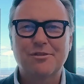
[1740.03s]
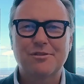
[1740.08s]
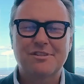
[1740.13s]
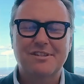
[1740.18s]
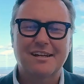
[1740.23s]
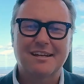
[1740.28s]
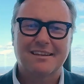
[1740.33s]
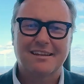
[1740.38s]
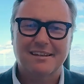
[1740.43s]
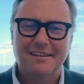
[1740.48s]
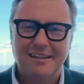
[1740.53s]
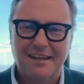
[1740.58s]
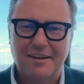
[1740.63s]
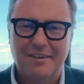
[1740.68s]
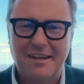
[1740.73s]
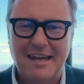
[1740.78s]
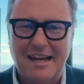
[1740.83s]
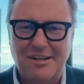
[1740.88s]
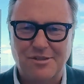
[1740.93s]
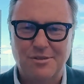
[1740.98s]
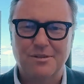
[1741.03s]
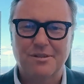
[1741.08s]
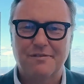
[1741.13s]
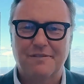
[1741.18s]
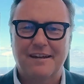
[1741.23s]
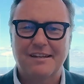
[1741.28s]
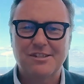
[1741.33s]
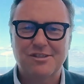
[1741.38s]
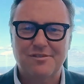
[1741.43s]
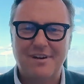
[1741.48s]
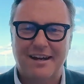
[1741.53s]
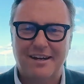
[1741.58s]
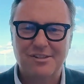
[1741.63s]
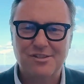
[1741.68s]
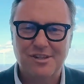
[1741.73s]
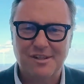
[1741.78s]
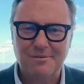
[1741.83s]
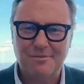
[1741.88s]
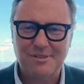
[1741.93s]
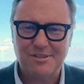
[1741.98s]
was seeing the National Defence
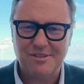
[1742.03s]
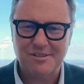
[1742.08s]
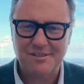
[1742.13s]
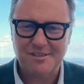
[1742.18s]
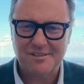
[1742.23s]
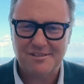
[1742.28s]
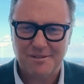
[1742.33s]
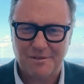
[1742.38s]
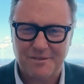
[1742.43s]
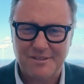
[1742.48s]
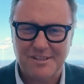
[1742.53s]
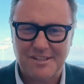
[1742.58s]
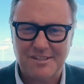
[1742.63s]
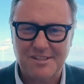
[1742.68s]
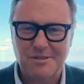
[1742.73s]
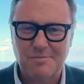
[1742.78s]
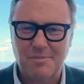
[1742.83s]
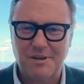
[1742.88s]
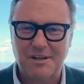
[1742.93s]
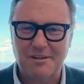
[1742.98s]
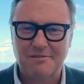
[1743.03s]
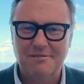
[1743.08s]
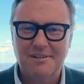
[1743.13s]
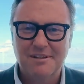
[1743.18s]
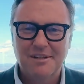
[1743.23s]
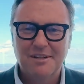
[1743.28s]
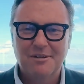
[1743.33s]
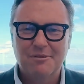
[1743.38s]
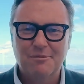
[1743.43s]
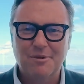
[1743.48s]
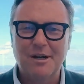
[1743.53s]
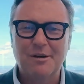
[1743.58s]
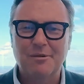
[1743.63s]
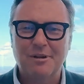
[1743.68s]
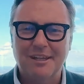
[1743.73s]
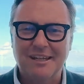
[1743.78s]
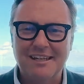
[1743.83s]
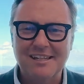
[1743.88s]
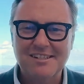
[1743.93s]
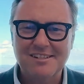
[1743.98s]
Strategy, which is obviously just being
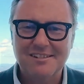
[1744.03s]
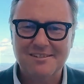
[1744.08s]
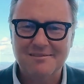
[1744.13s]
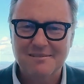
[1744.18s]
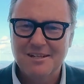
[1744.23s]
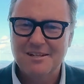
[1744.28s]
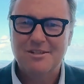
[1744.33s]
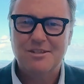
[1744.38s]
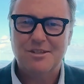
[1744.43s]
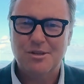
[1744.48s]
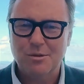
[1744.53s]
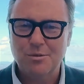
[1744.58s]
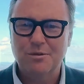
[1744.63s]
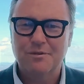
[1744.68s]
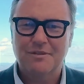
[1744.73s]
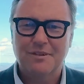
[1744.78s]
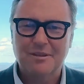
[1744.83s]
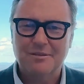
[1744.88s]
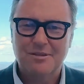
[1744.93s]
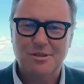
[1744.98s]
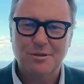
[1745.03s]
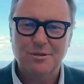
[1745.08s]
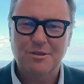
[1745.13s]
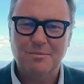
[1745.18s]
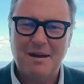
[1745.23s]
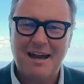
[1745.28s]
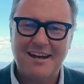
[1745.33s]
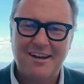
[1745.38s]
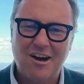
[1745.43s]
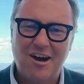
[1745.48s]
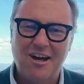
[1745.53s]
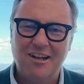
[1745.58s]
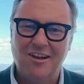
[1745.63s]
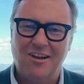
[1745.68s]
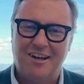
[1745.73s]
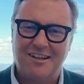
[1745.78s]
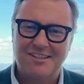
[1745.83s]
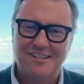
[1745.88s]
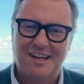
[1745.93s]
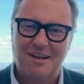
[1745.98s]
pre-released. Two of the main
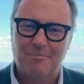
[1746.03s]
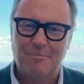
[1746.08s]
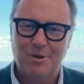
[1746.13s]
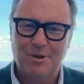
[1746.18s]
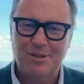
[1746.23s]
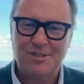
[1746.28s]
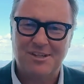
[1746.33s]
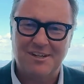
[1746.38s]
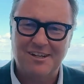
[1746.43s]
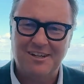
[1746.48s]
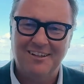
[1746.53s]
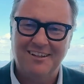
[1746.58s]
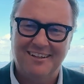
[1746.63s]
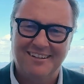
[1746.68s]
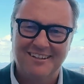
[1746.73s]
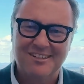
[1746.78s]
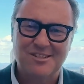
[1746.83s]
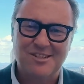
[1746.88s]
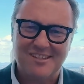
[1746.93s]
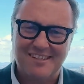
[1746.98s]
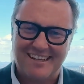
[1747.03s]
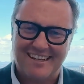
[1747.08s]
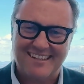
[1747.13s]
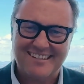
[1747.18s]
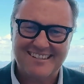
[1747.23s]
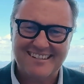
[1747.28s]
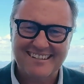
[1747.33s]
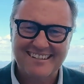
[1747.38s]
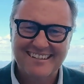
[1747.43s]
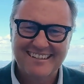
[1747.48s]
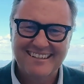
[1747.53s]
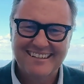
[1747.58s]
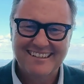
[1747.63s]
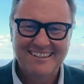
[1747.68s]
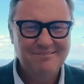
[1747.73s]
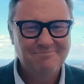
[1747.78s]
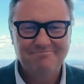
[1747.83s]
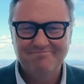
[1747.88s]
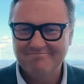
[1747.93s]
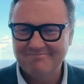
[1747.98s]
highlights are personnel and logistics.
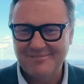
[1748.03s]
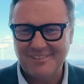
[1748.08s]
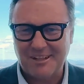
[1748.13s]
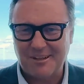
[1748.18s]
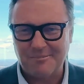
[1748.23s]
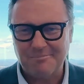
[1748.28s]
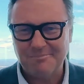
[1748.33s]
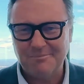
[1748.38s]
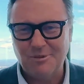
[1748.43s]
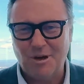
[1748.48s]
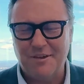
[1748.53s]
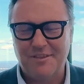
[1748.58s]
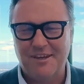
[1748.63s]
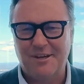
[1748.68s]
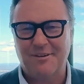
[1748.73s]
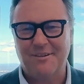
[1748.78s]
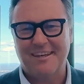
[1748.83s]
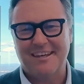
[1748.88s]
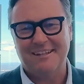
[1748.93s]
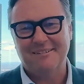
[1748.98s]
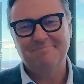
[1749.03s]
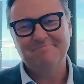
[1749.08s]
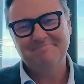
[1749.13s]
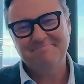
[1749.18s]
Right there.